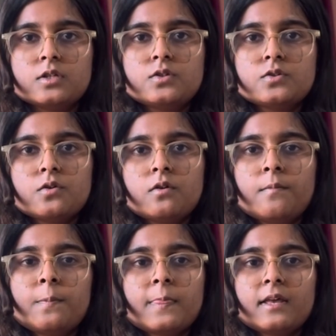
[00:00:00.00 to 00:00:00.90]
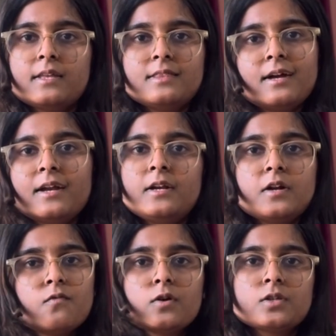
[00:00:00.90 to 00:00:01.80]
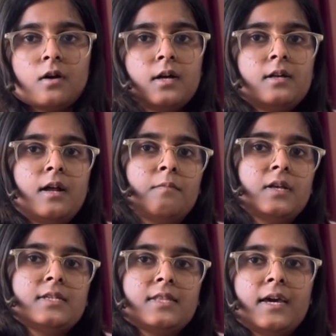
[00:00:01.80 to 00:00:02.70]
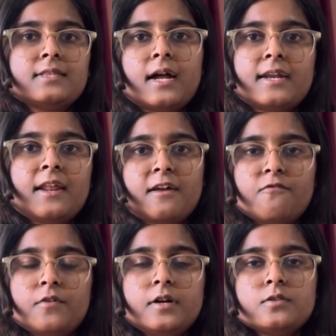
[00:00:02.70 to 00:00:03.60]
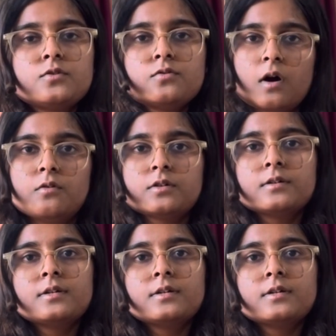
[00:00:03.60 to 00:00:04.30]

So in the end, it was Ramdas Nayak that I referred throughout.